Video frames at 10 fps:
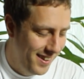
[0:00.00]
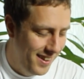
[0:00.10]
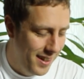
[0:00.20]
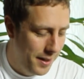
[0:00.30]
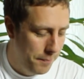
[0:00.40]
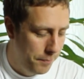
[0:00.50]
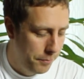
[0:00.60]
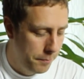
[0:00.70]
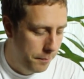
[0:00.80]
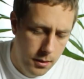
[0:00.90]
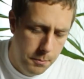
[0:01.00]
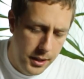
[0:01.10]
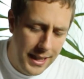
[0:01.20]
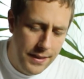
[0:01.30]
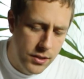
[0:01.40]
Yeah. But
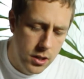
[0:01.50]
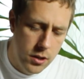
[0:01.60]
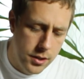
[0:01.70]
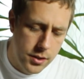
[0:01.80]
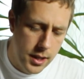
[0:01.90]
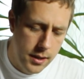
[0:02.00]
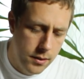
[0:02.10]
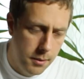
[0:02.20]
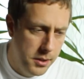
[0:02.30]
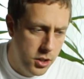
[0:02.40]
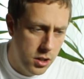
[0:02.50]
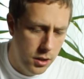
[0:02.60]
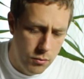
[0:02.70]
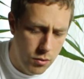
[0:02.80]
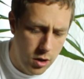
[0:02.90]
the leaves are nice. I mean, just like
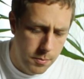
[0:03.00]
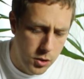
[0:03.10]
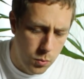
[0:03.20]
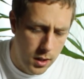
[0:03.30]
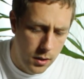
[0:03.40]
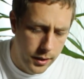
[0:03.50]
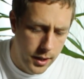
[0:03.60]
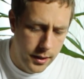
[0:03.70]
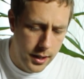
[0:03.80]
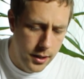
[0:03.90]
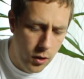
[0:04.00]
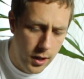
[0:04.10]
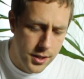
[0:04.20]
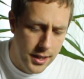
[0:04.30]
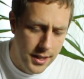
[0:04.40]
the ripe as well. They're
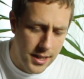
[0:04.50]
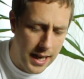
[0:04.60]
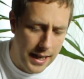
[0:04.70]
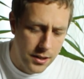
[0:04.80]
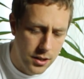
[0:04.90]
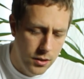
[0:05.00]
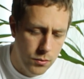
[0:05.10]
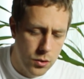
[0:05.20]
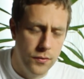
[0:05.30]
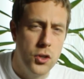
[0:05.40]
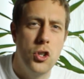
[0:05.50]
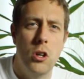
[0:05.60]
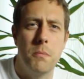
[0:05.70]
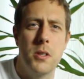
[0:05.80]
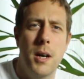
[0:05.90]
nice and intact. They're not sort of
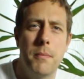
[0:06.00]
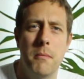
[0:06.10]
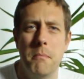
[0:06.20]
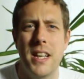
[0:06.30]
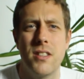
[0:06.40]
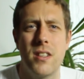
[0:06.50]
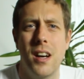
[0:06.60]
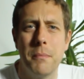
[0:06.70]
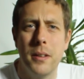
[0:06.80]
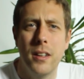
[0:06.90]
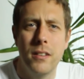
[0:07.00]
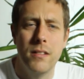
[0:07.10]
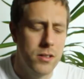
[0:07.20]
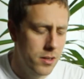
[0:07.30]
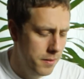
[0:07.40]
chopped up and messed up. You know,
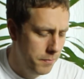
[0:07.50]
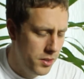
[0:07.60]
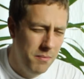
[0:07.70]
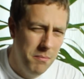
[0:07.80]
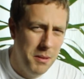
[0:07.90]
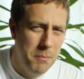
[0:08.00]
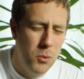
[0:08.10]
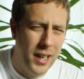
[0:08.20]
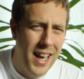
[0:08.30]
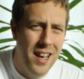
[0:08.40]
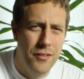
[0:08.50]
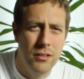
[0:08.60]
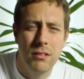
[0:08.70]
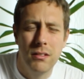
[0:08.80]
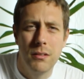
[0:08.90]
it's a bit more
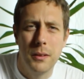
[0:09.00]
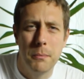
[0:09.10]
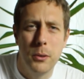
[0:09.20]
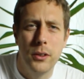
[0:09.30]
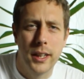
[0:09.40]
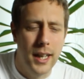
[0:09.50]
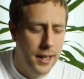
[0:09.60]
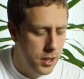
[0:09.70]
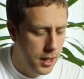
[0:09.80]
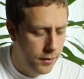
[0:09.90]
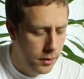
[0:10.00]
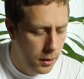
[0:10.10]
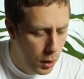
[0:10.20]
careful when putting the cake together.